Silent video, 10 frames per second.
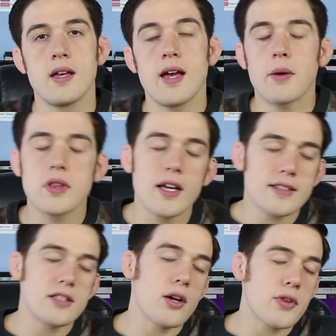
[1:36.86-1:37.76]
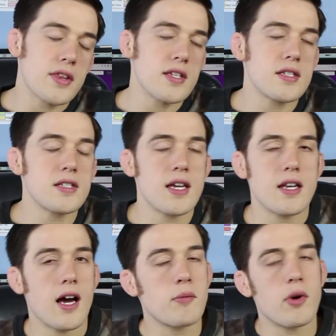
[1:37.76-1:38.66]
I would like to note that this is a
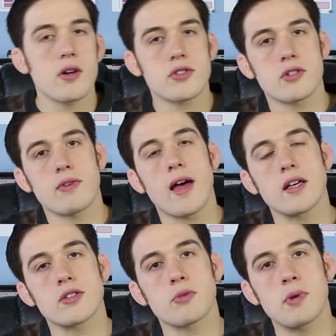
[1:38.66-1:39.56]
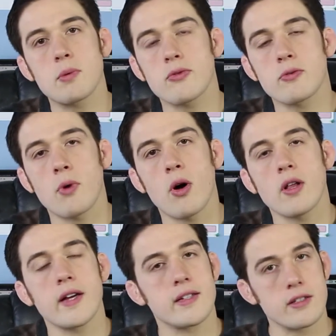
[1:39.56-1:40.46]
nonpartisan rally, so people from all
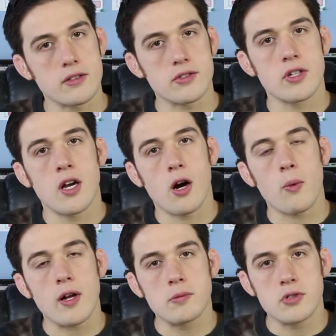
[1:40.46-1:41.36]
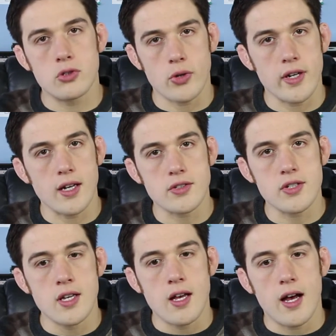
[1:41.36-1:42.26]
ideals are welcome to join
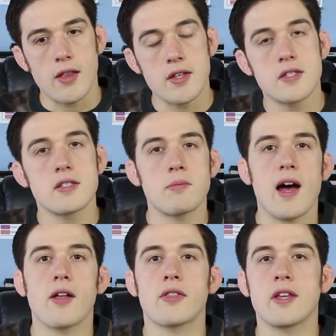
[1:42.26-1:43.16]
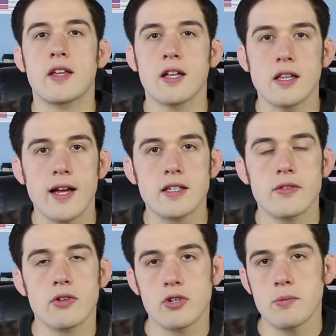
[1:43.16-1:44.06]
us. Uh, this is about the collective
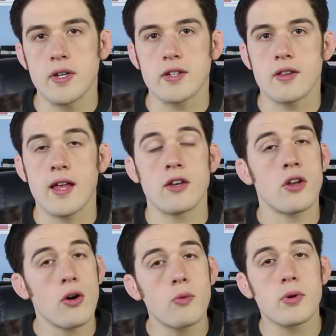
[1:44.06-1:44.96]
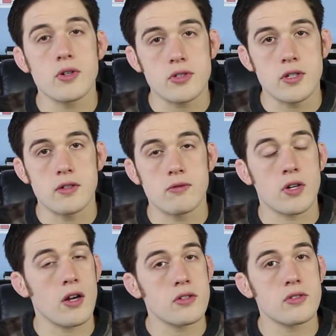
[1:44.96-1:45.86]
agreement that no person,
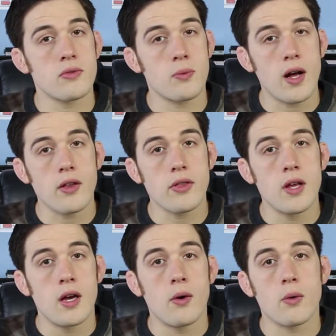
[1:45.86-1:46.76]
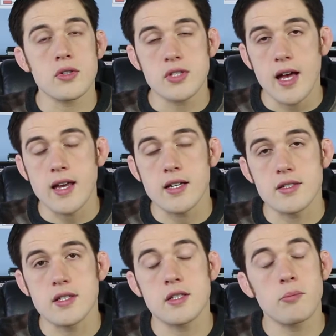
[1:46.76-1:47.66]
regardless of wealth or
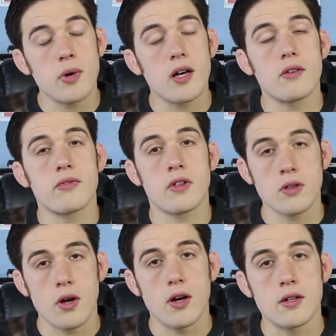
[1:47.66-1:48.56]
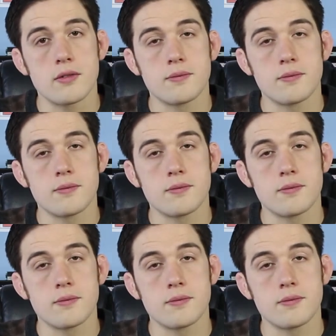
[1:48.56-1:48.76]
status, is above the law.